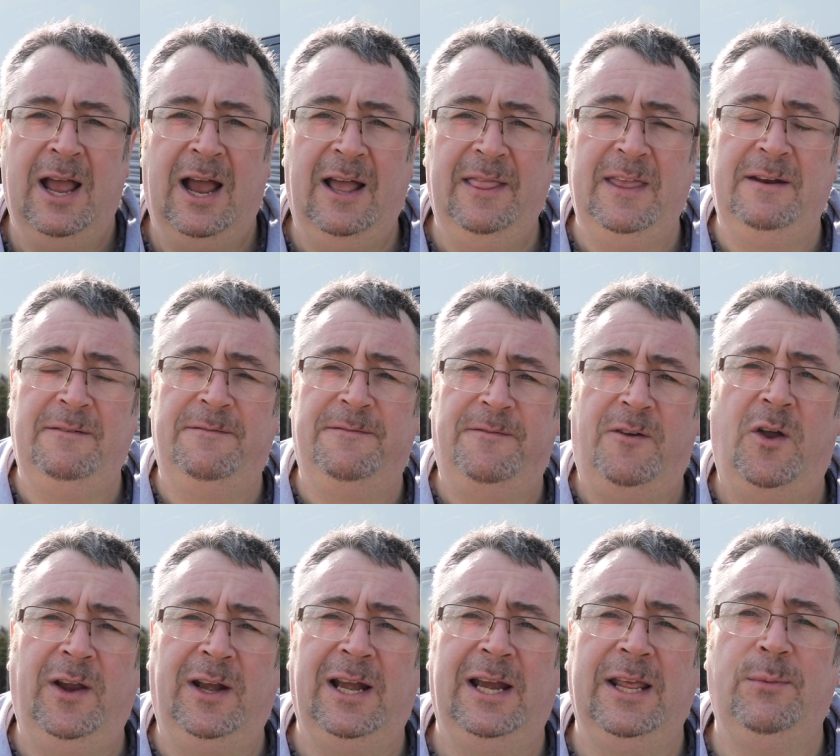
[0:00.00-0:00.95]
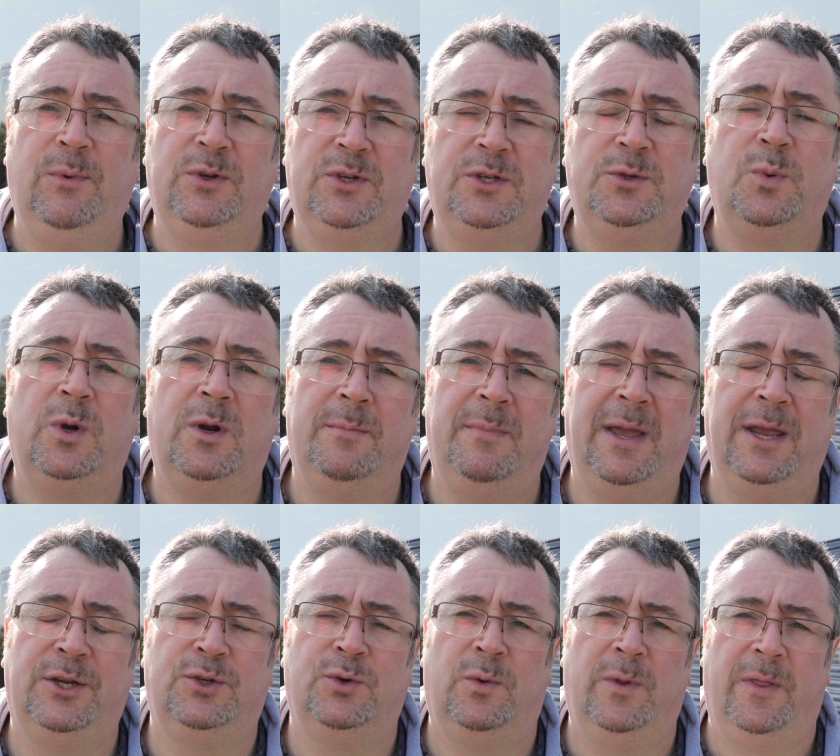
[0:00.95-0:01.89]
And then finally we just want to
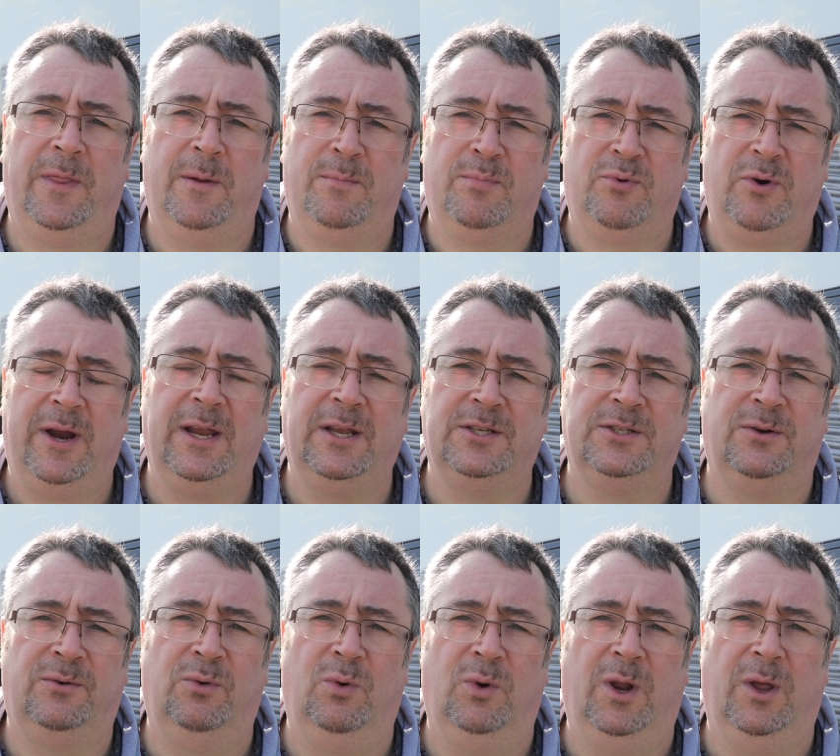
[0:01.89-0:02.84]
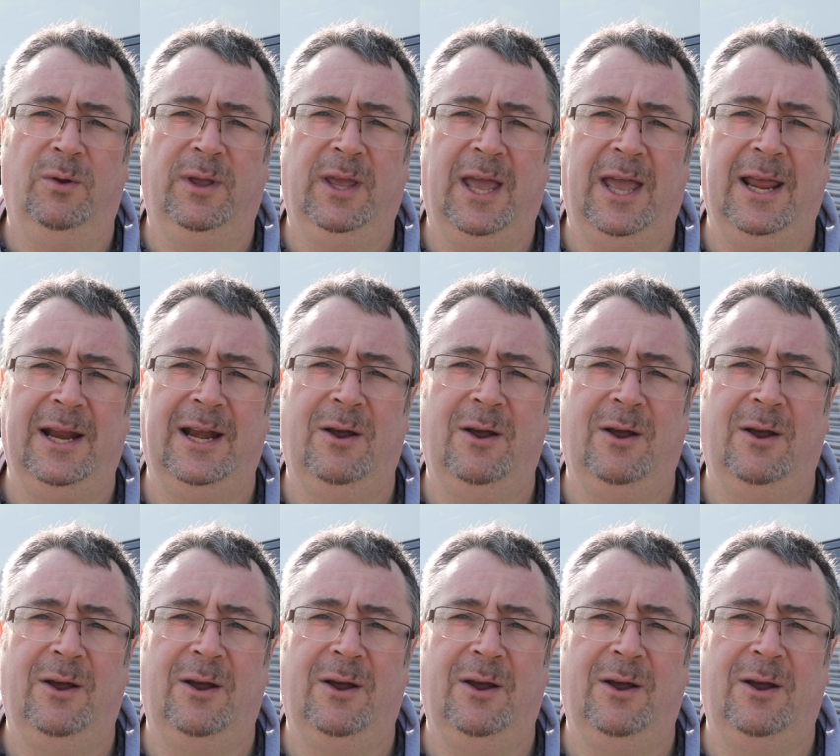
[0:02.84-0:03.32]
make sure that the brakes are all okay.